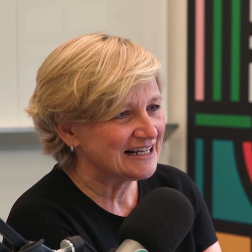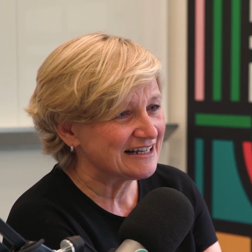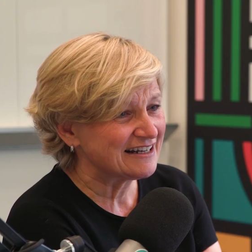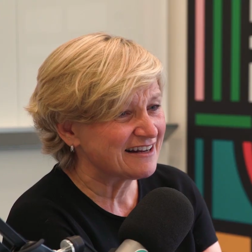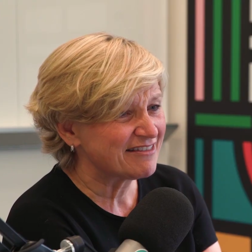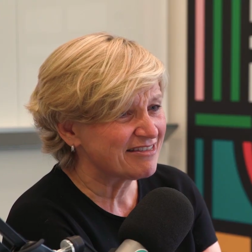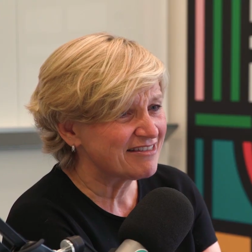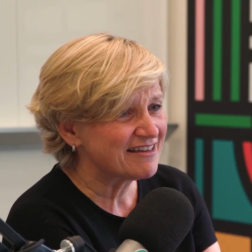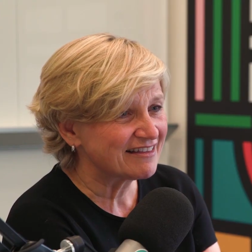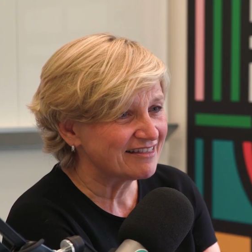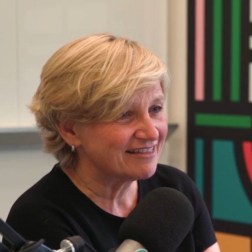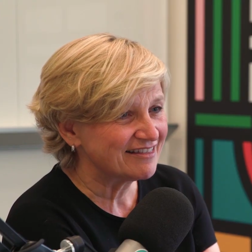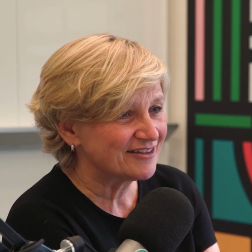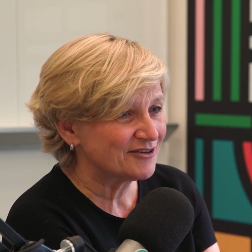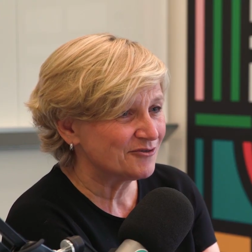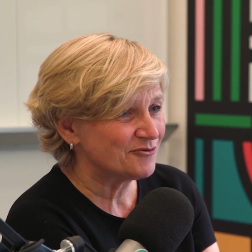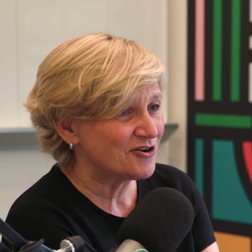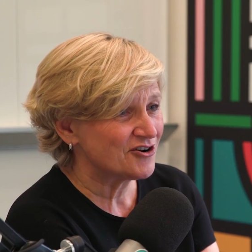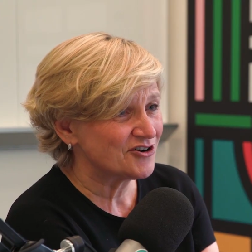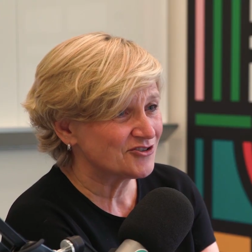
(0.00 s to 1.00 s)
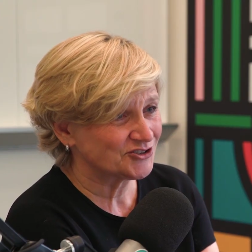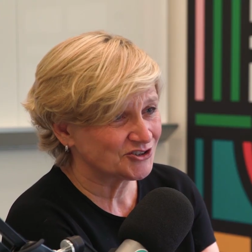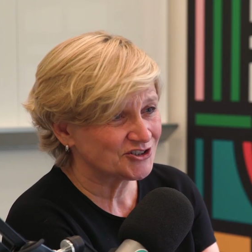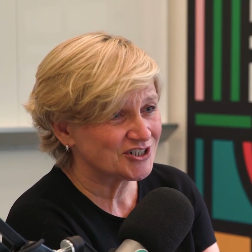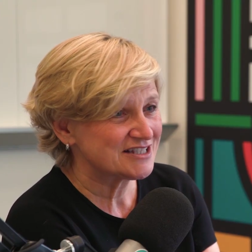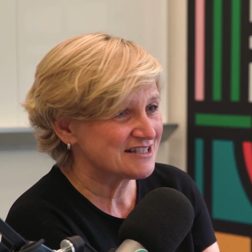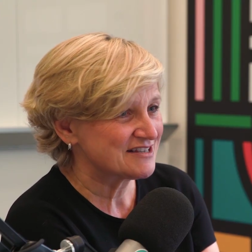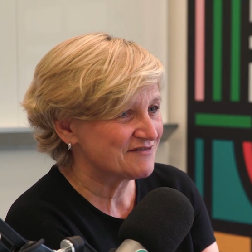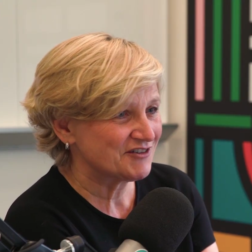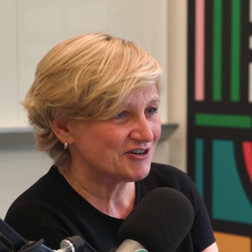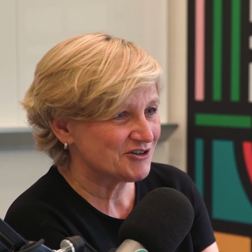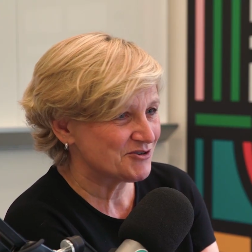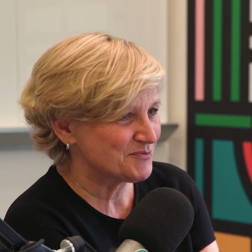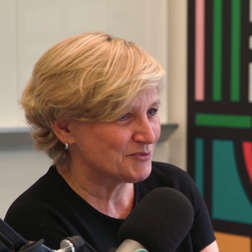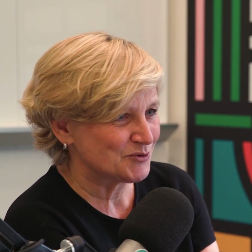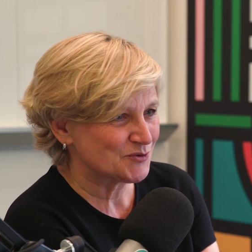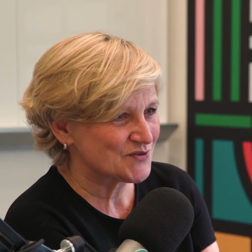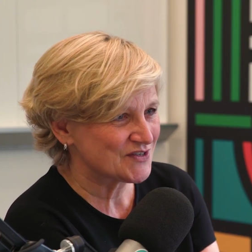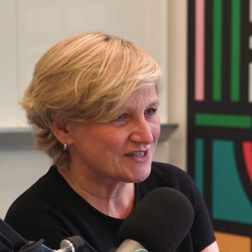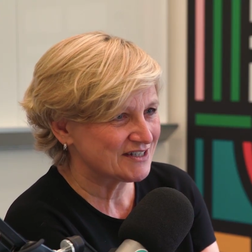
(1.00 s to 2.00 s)
and I think there are
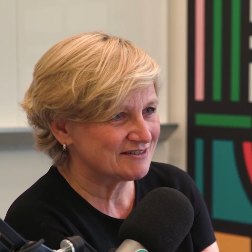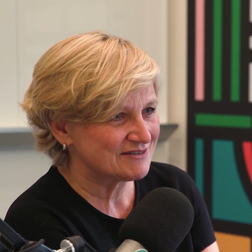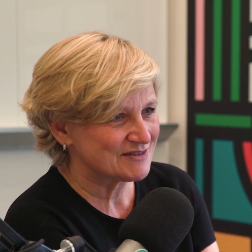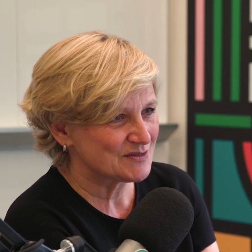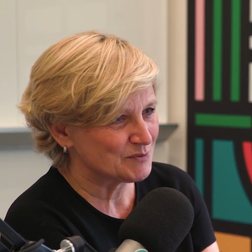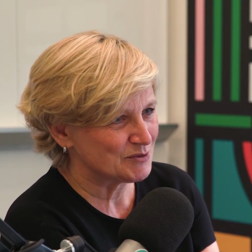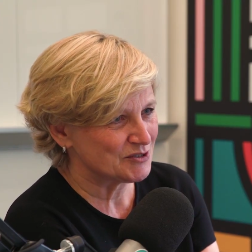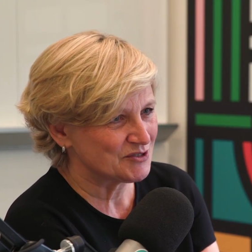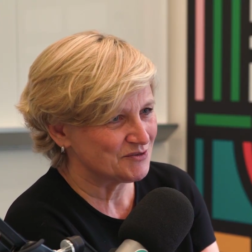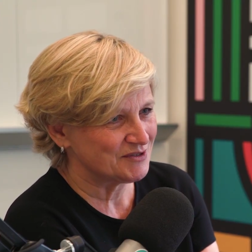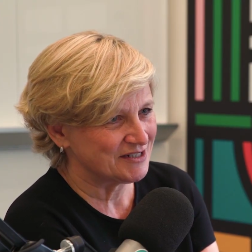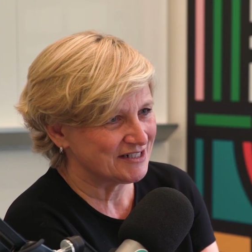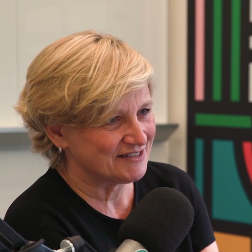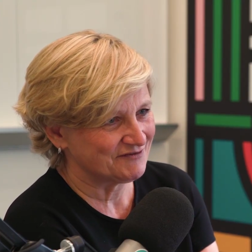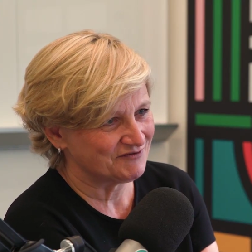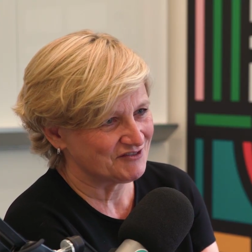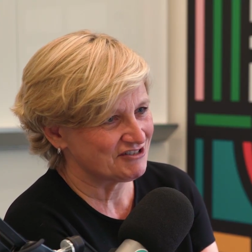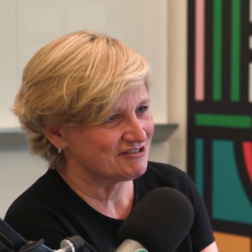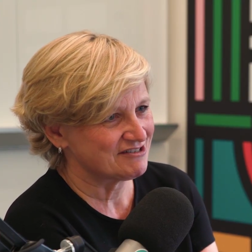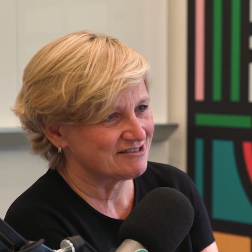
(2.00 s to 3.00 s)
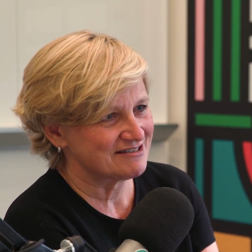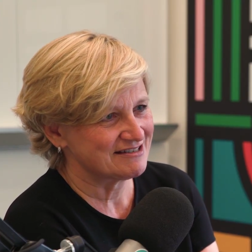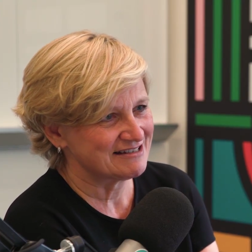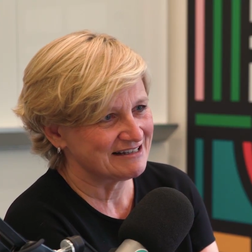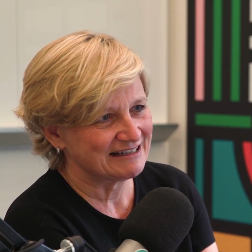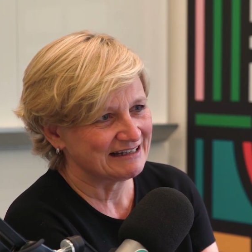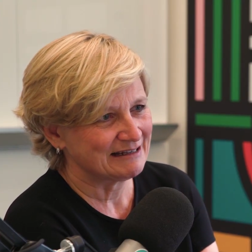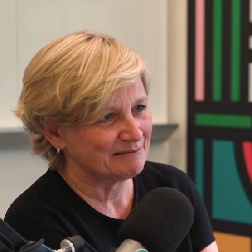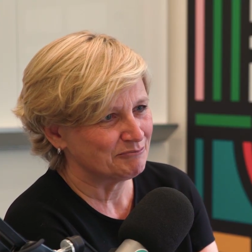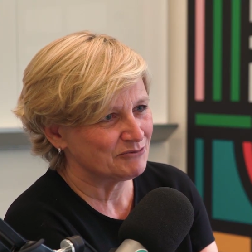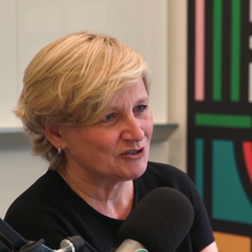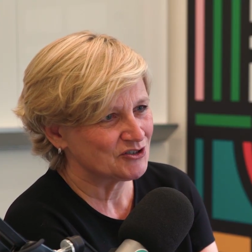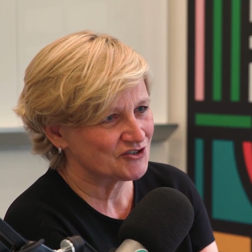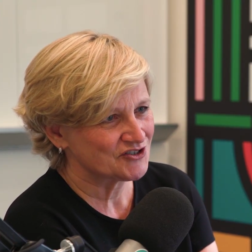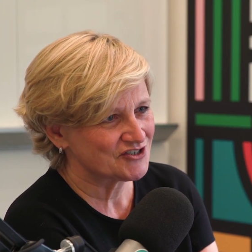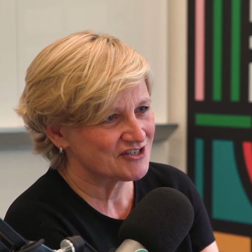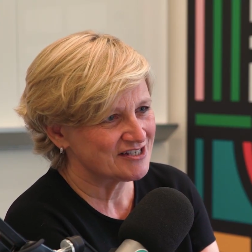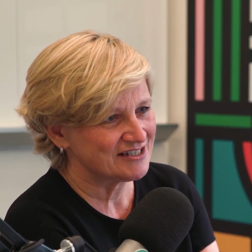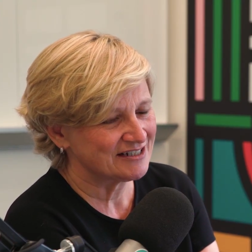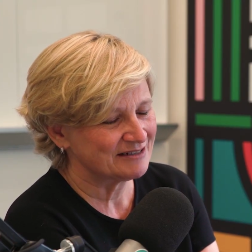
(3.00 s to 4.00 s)
transferable skills between advertising and
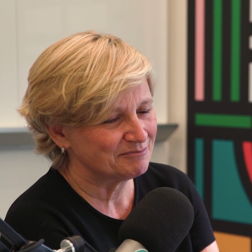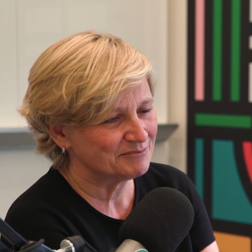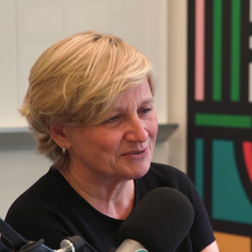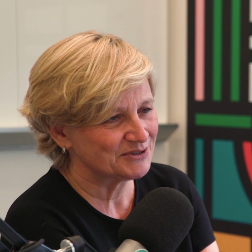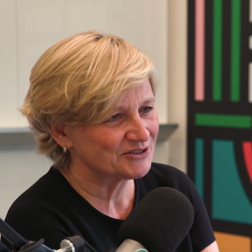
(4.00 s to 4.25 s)
marketing.